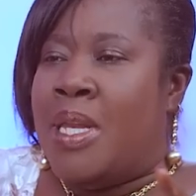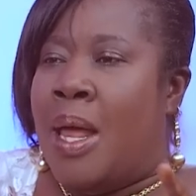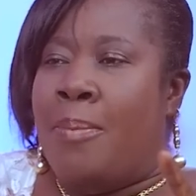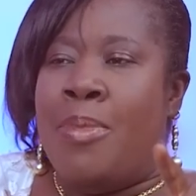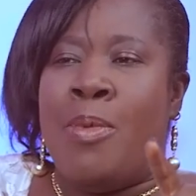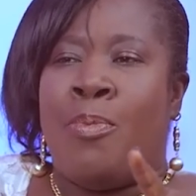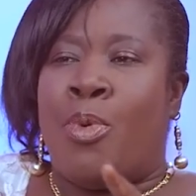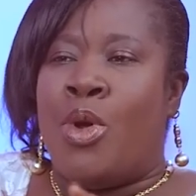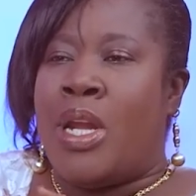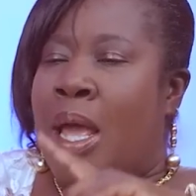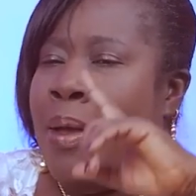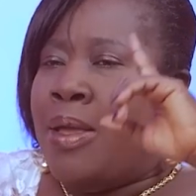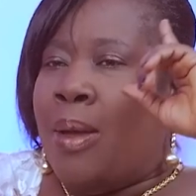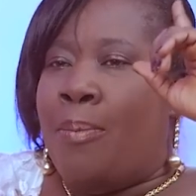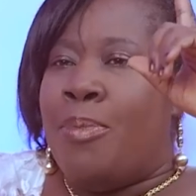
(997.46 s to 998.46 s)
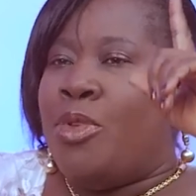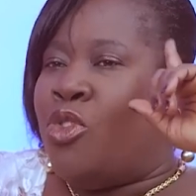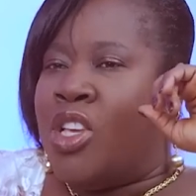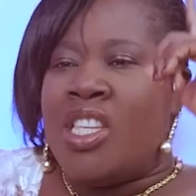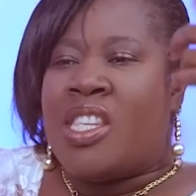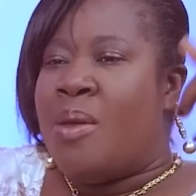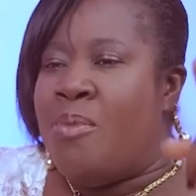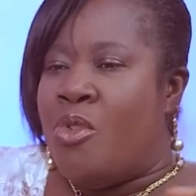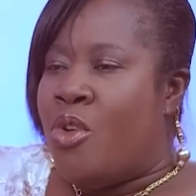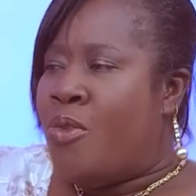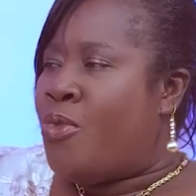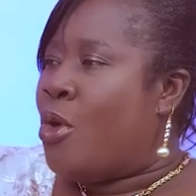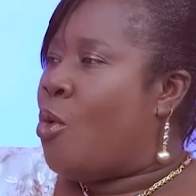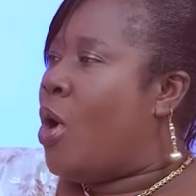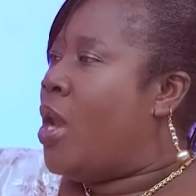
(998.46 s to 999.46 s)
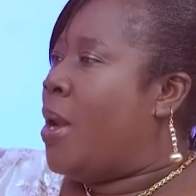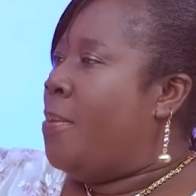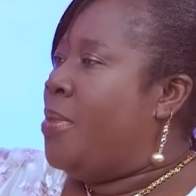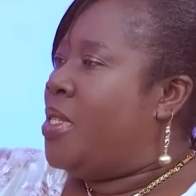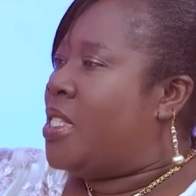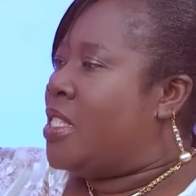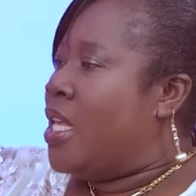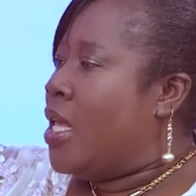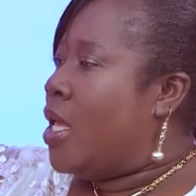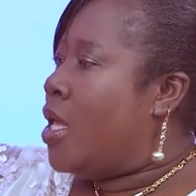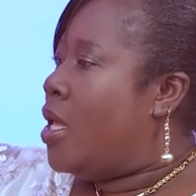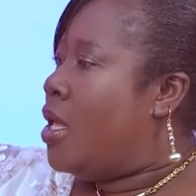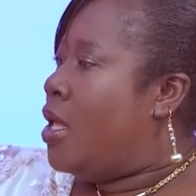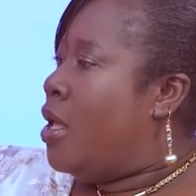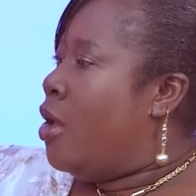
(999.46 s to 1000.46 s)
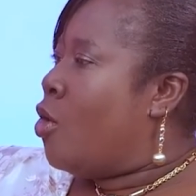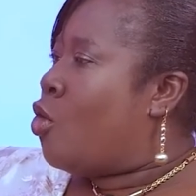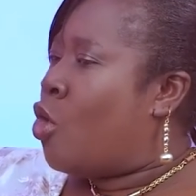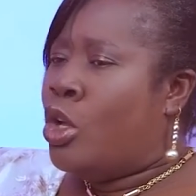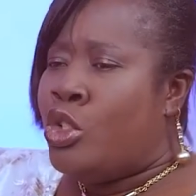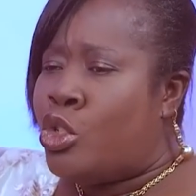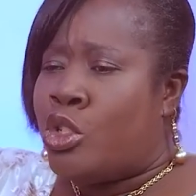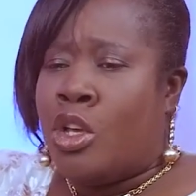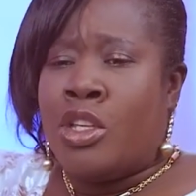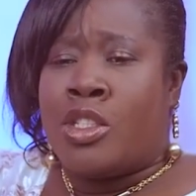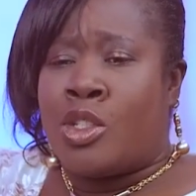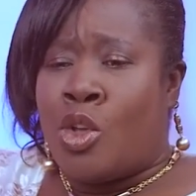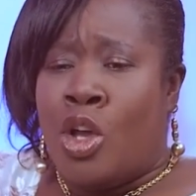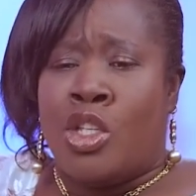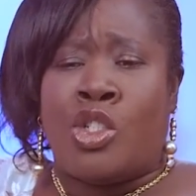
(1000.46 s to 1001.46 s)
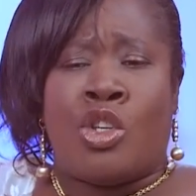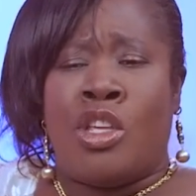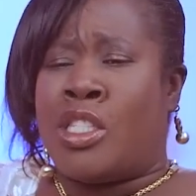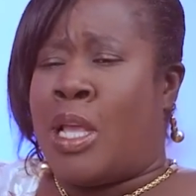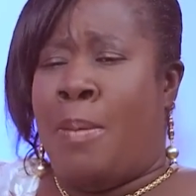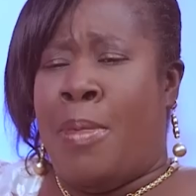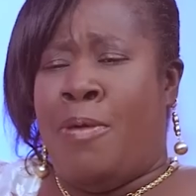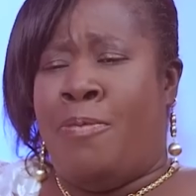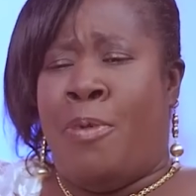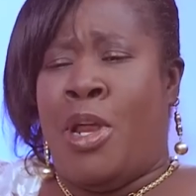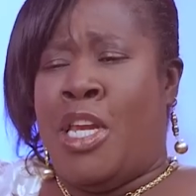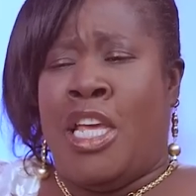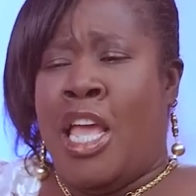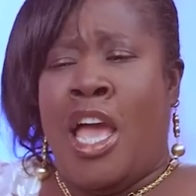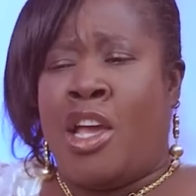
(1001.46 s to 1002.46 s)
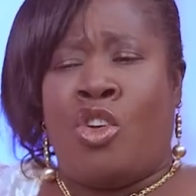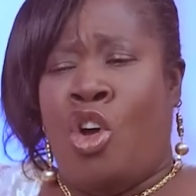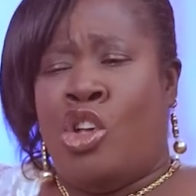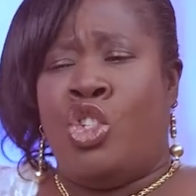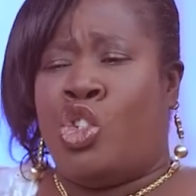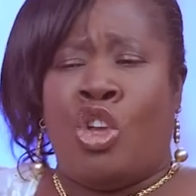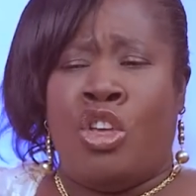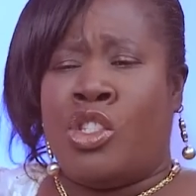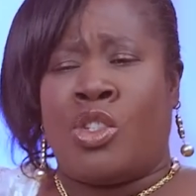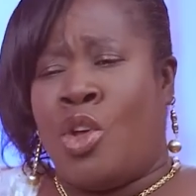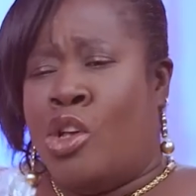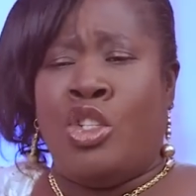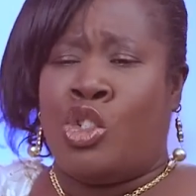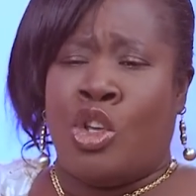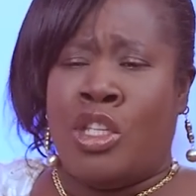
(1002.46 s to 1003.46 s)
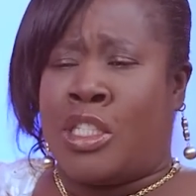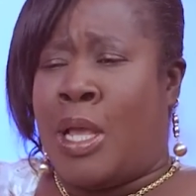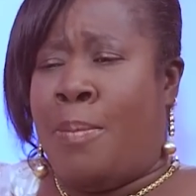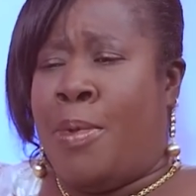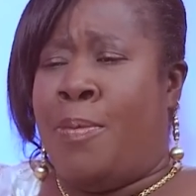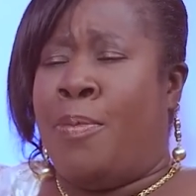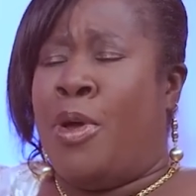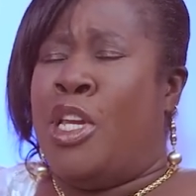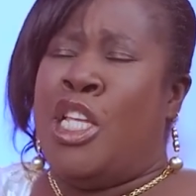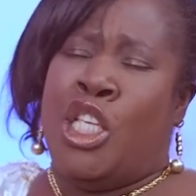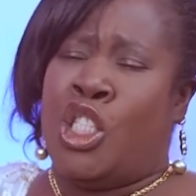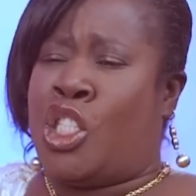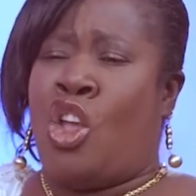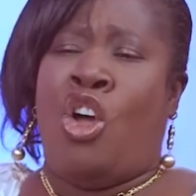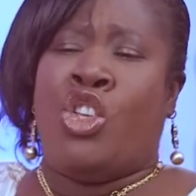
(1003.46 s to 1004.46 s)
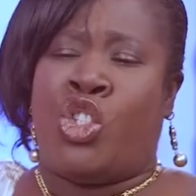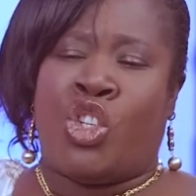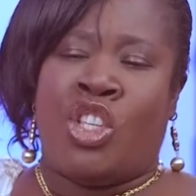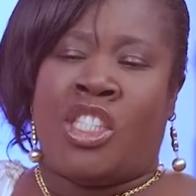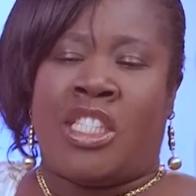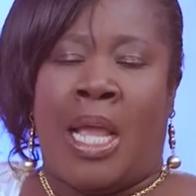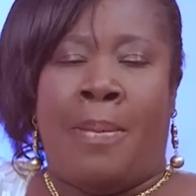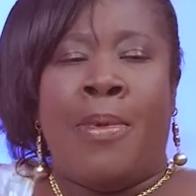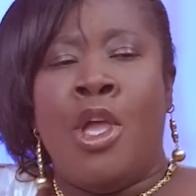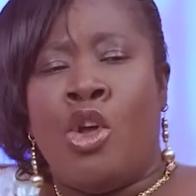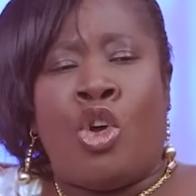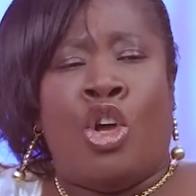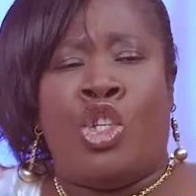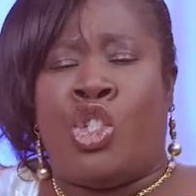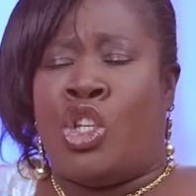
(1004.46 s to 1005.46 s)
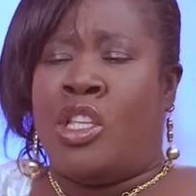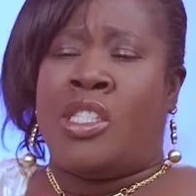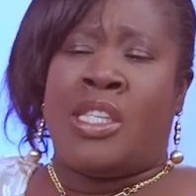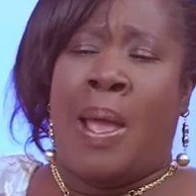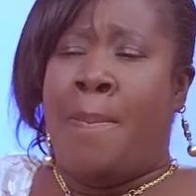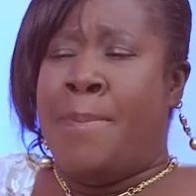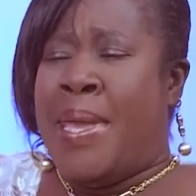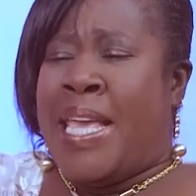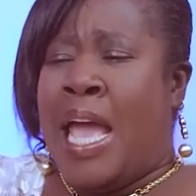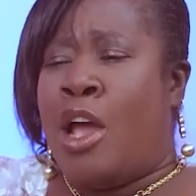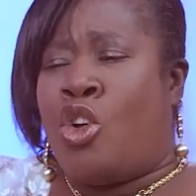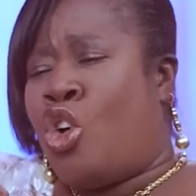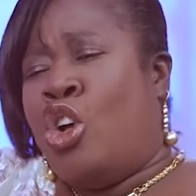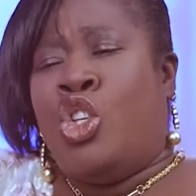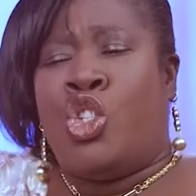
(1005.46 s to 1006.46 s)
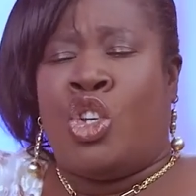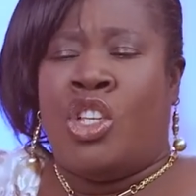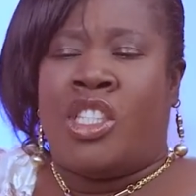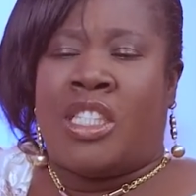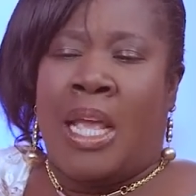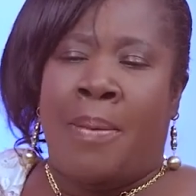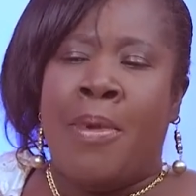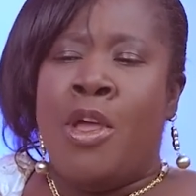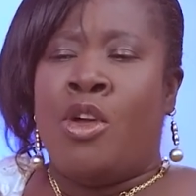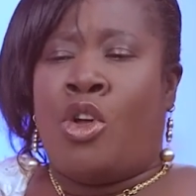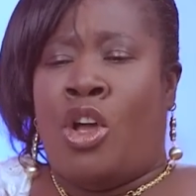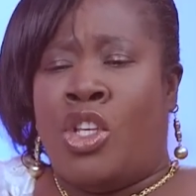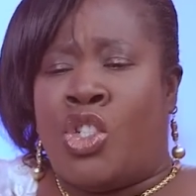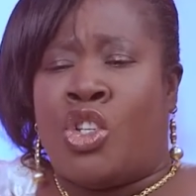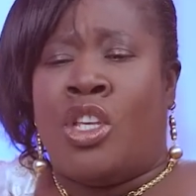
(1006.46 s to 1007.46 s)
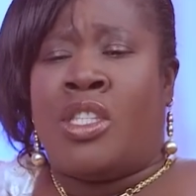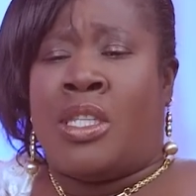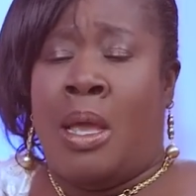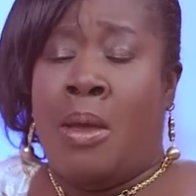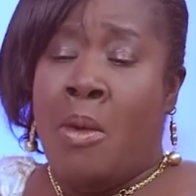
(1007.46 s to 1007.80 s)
me na me po na me dwin say me refio and I'm say conscious can everybody get conscious can everybody is conscious time me get conscious time conscious